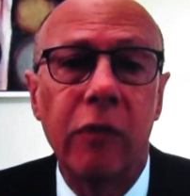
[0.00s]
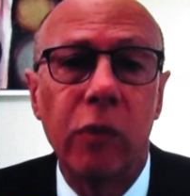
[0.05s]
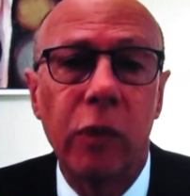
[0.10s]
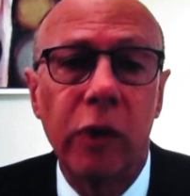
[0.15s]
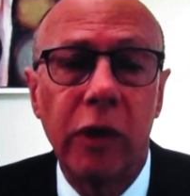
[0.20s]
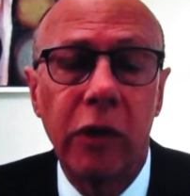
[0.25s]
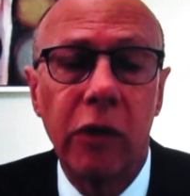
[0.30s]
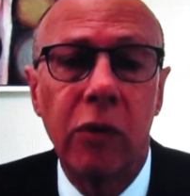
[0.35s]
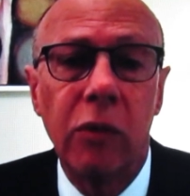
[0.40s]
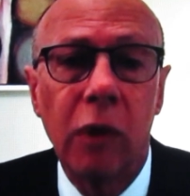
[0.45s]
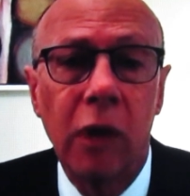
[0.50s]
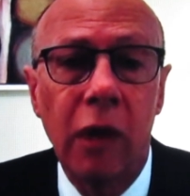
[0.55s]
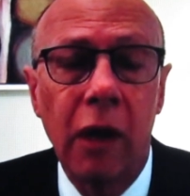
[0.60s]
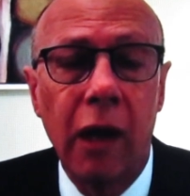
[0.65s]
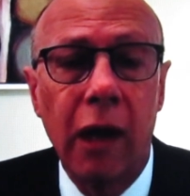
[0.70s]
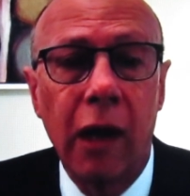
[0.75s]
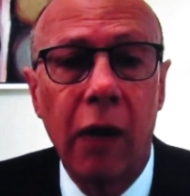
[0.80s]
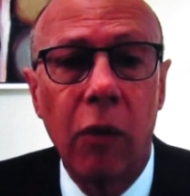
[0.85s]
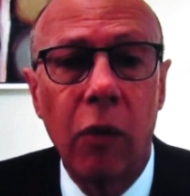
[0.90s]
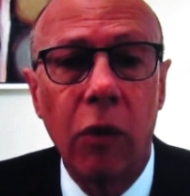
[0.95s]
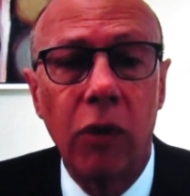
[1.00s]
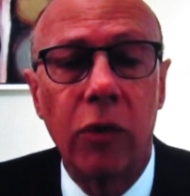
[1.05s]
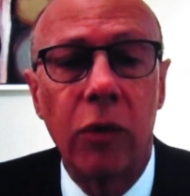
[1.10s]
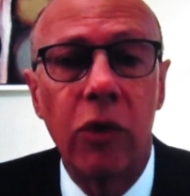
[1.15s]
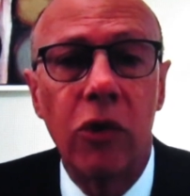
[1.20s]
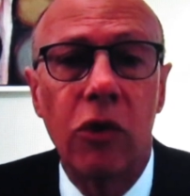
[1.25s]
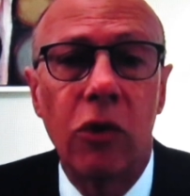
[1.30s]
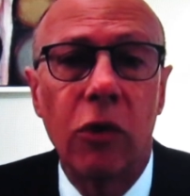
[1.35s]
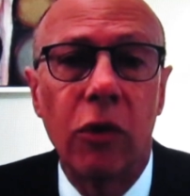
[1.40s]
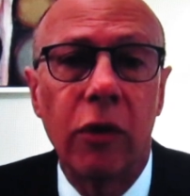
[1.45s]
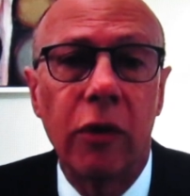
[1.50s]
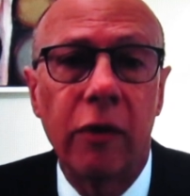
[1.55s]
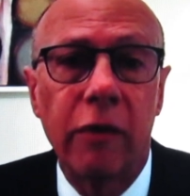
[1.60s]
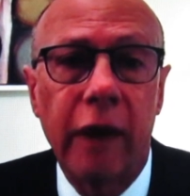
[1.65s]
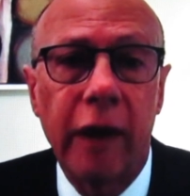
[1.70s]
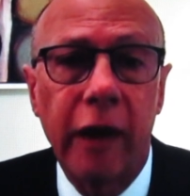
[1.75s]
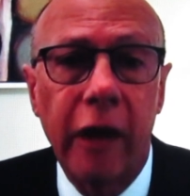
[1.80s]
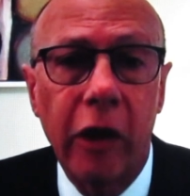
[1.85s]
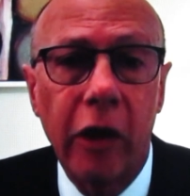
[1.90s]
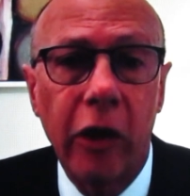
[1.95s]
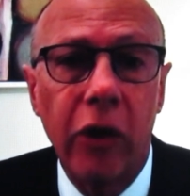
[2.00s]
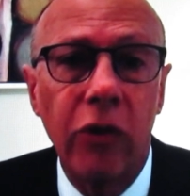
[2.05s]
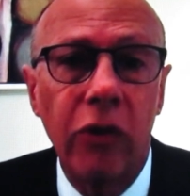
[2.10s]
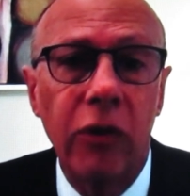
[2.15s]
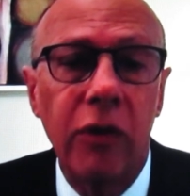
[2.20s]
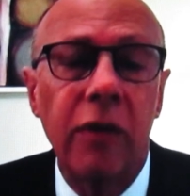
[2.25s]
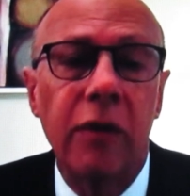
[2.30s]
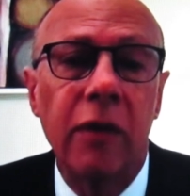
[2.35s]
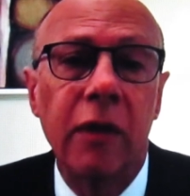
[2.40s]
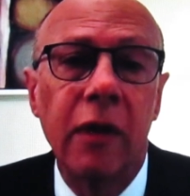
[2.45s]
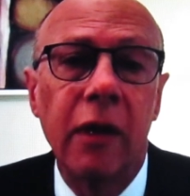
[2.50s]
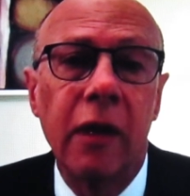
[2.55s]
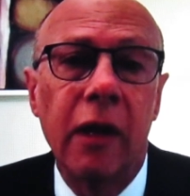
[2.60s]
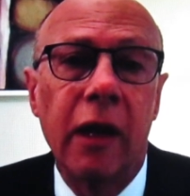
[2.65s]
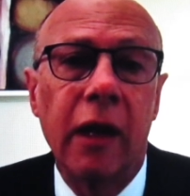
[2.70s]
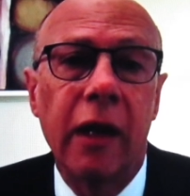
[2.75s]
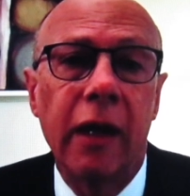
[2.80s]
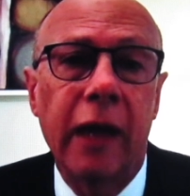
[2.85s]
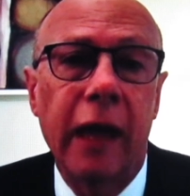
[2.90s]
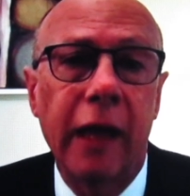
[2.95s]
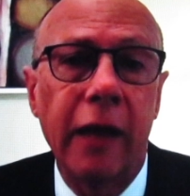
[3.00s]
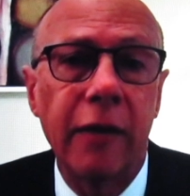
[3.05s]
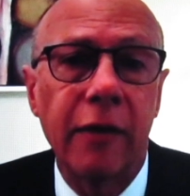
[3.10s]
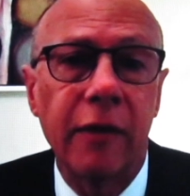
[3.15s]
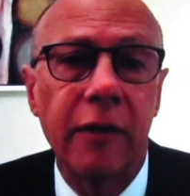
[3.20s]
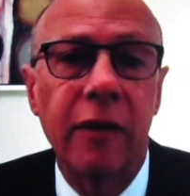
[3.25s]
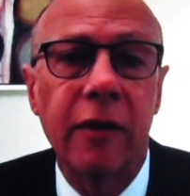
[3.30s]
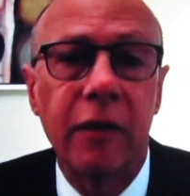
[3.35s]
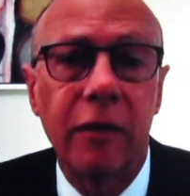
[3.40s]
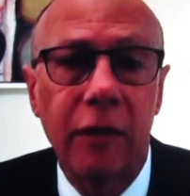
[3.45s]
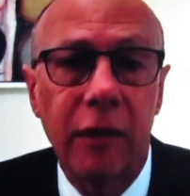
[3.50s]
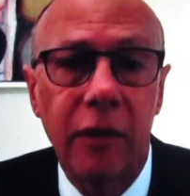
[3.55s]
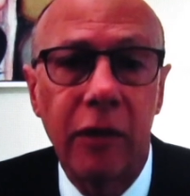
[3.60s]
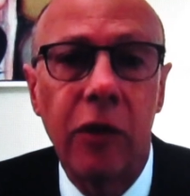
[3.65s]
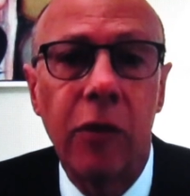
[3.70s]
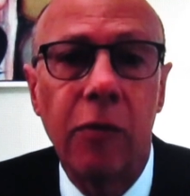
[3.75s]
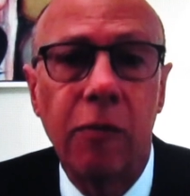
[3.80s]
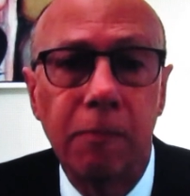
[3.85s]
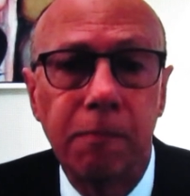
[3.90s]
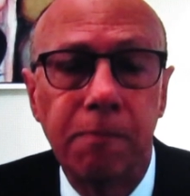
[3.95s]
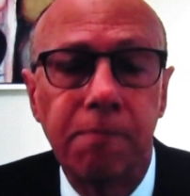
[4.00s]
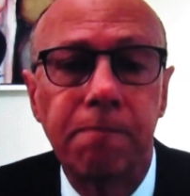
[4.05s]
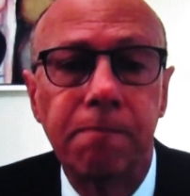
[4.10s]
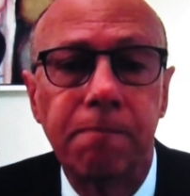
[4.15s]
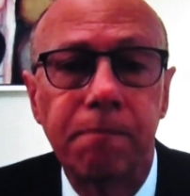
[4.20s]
and we do want to ensure that the very urgent cases continue.